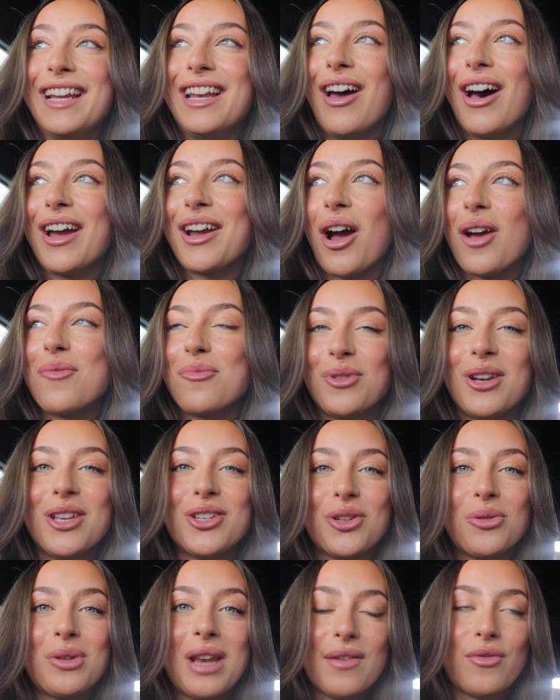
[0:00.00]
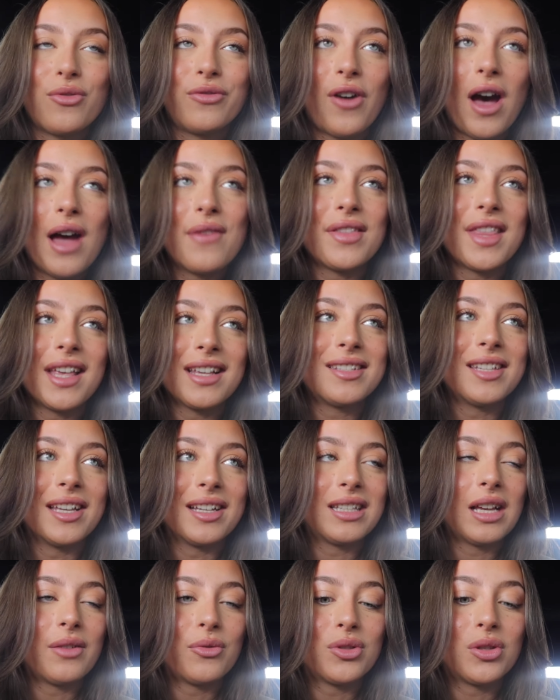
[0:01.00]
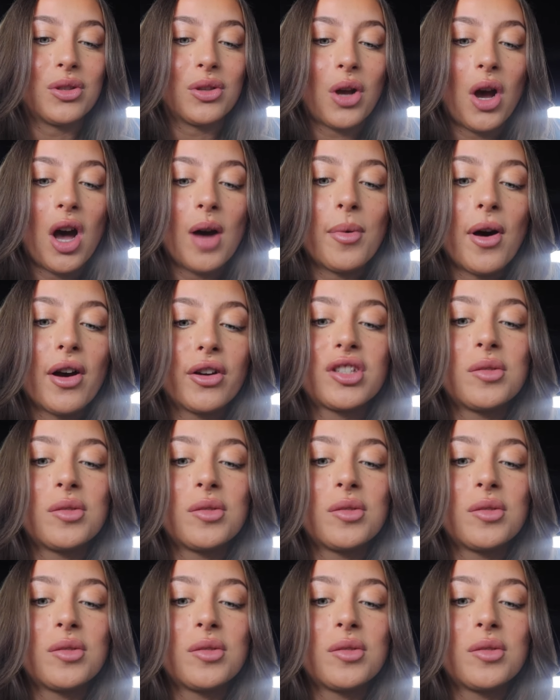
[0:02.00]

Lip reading: Like I'm literally on level 5 and there's 6 levels to the car park.